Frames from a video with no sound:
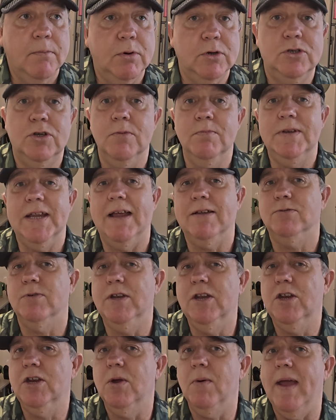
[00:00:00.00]
But sometimes
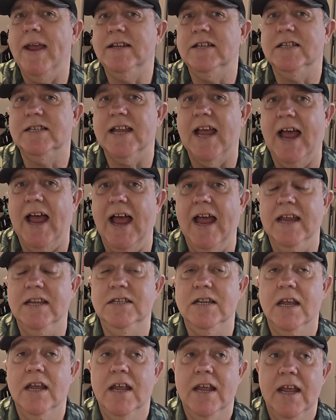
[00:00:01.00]
when you do
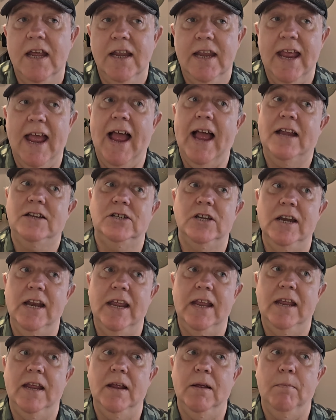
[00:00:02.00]
exercise, you
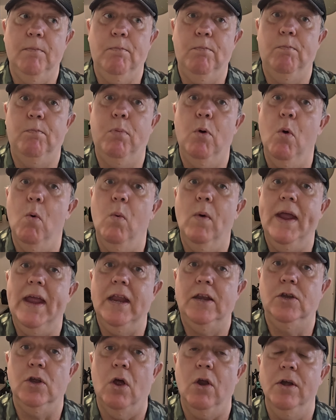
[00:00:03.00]
actually put
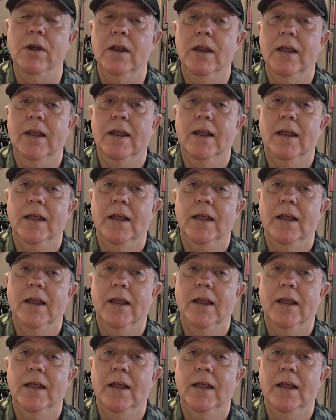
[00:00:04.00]
weight on.